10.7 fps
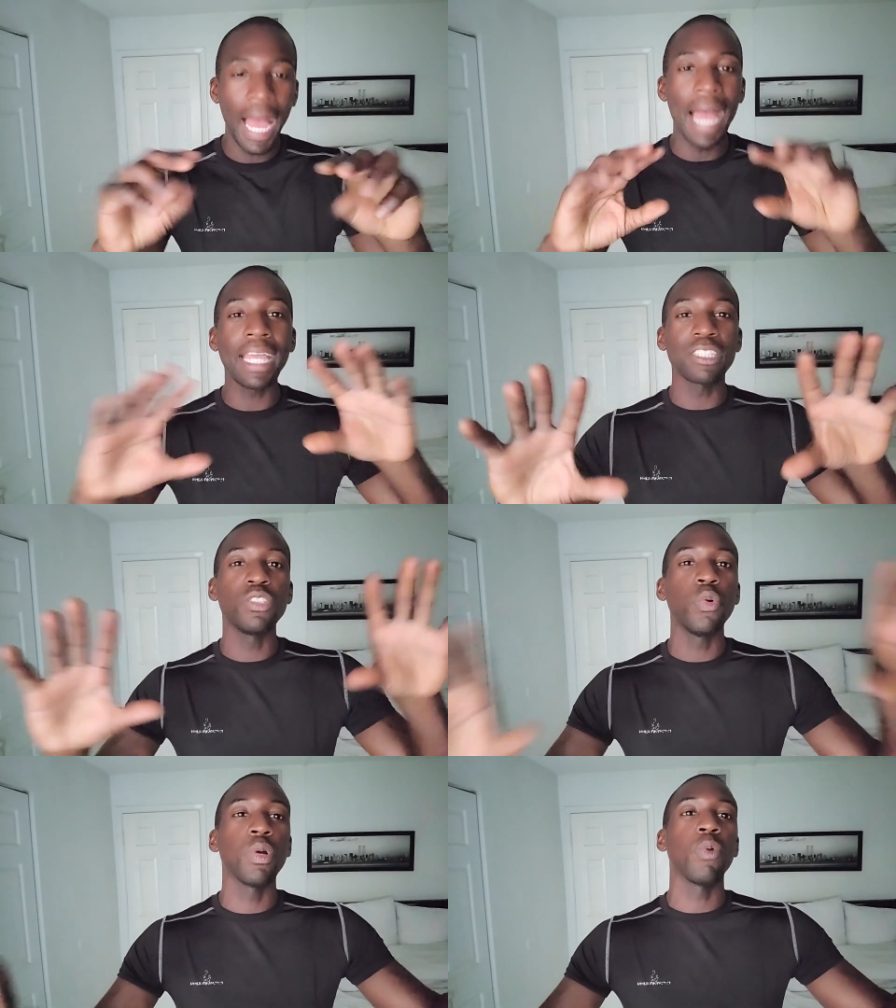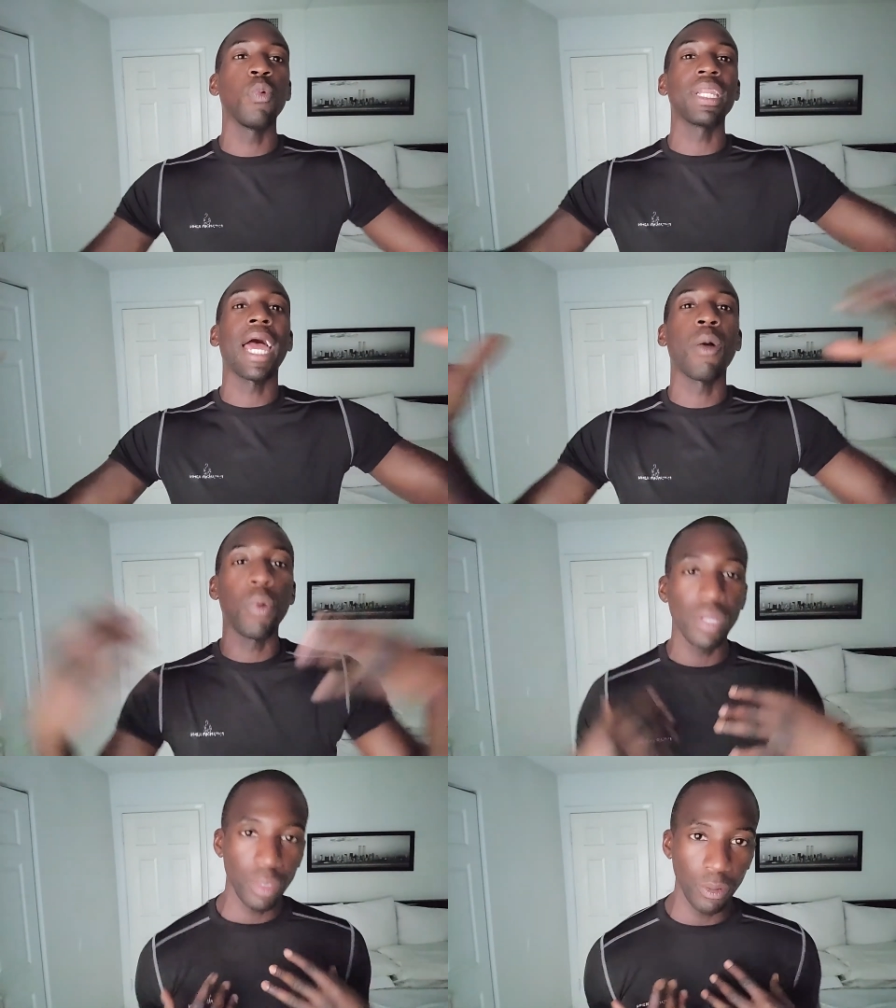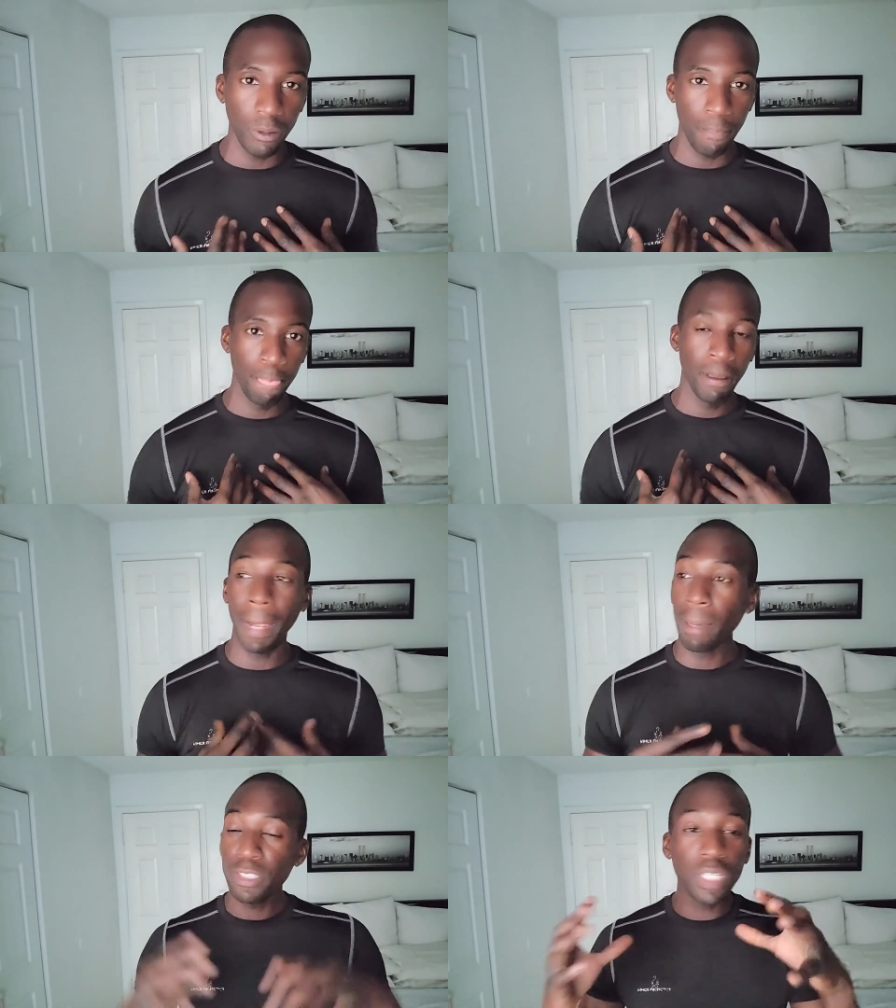I get to do it when I want to do it, but
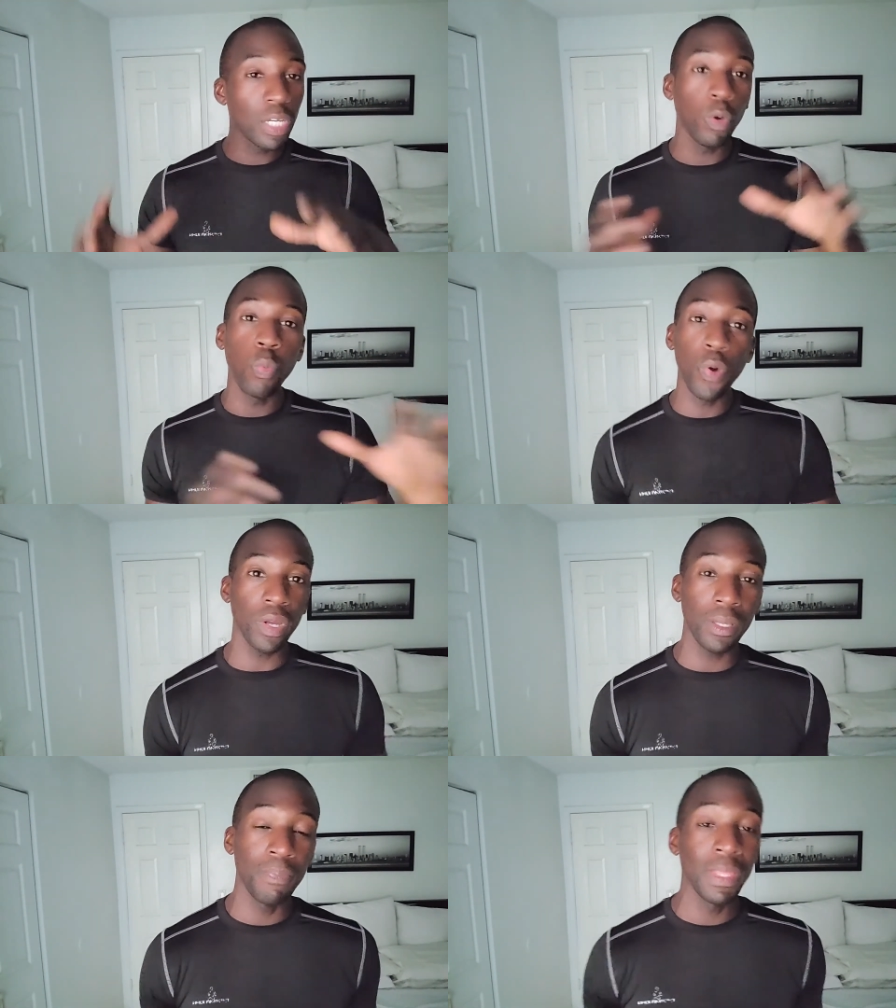I'm still gonna work.